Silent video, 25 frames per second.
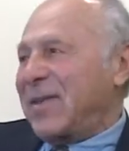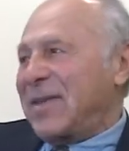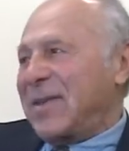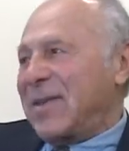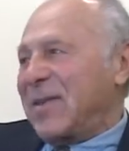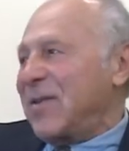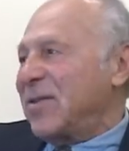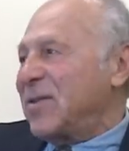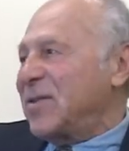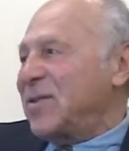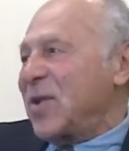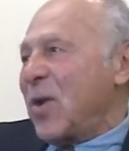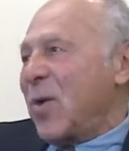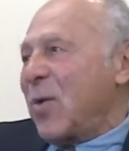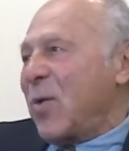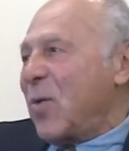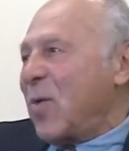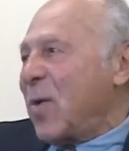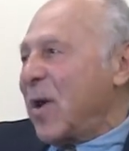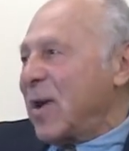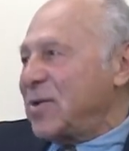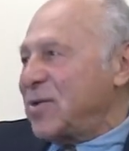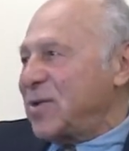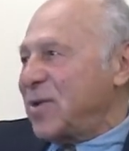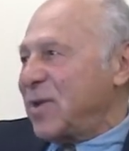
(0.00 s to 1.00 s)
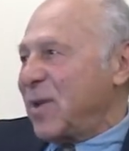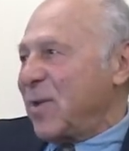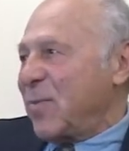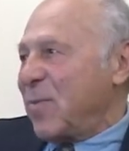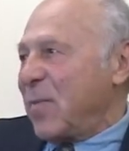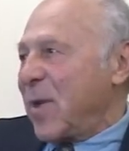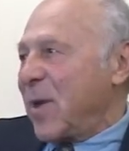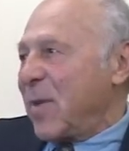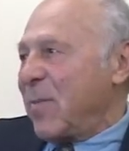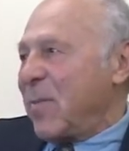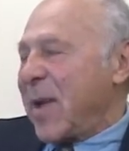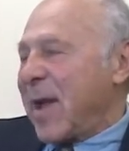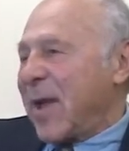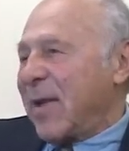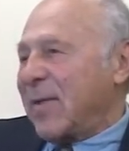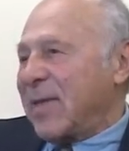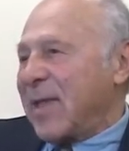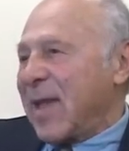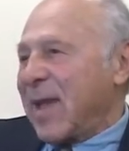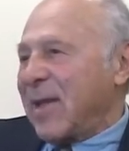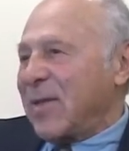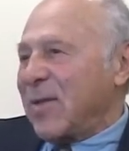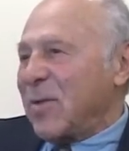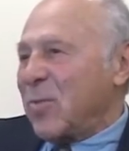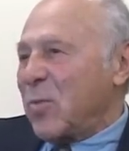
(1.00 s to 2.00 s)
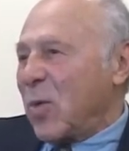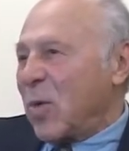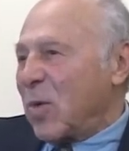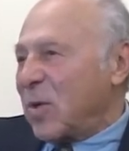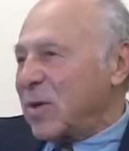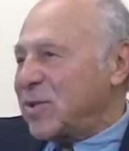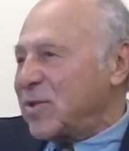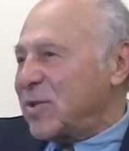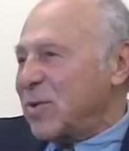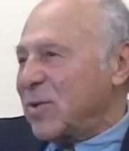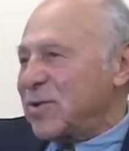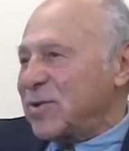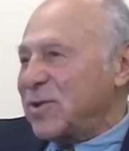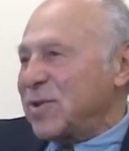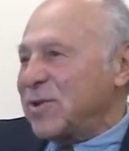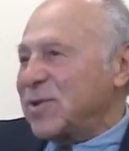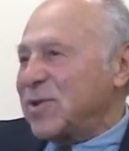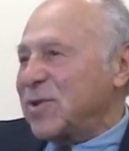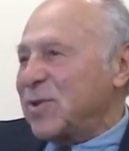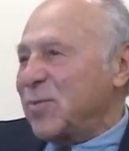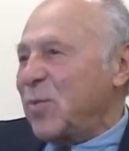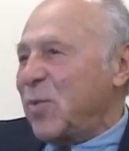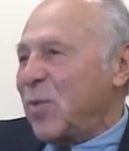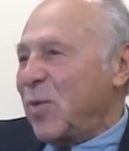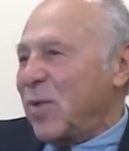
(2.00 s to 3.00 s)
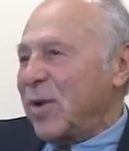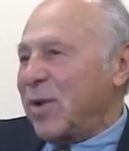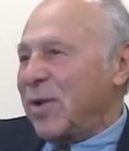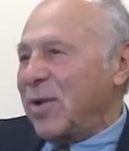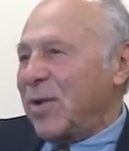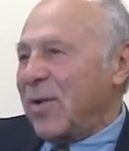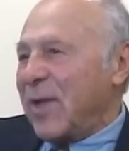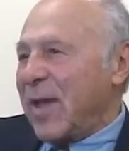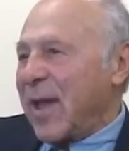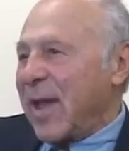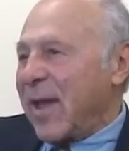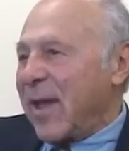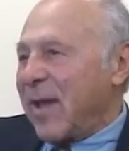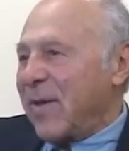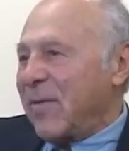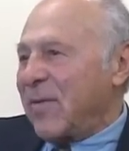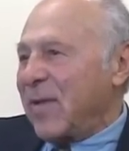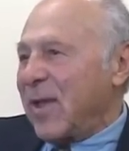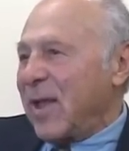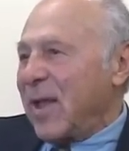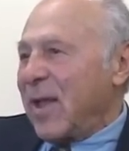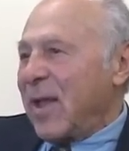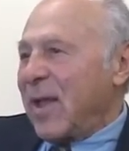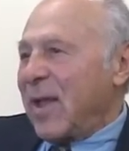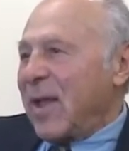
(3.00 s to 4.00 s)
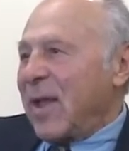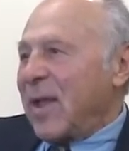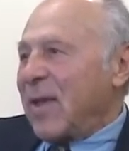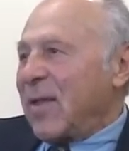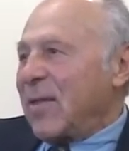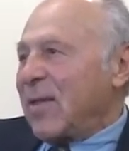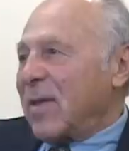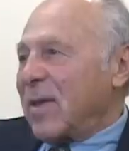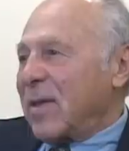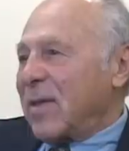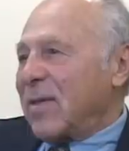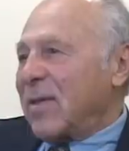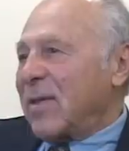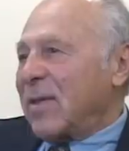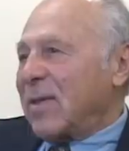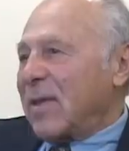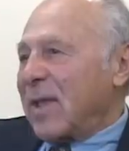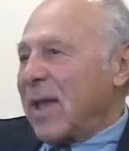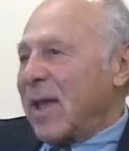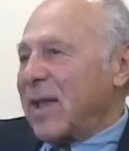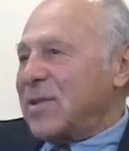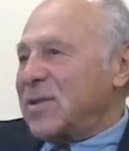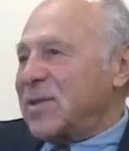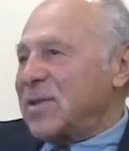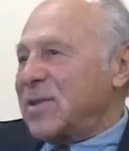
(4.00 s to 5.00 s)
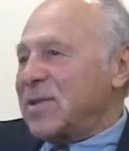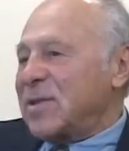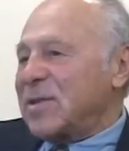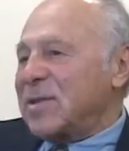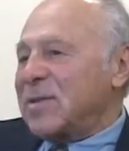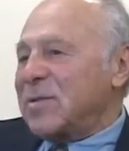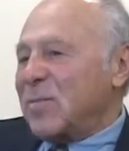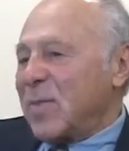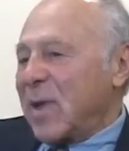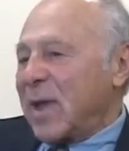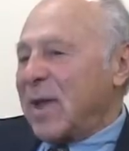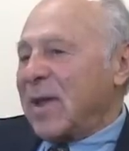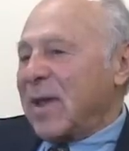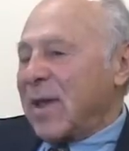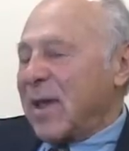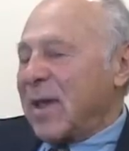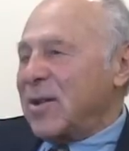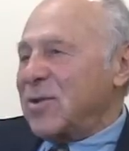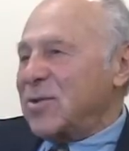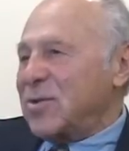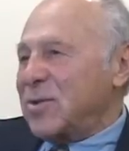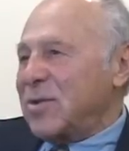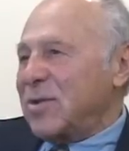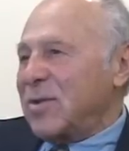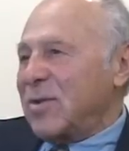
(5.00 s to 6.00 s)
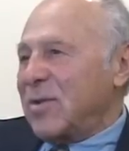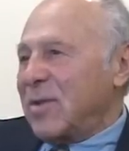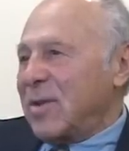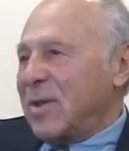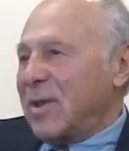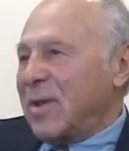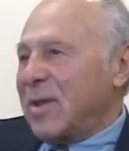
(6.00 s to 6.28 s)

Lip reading: there's no question about that. The more social support you have, the less medication you need.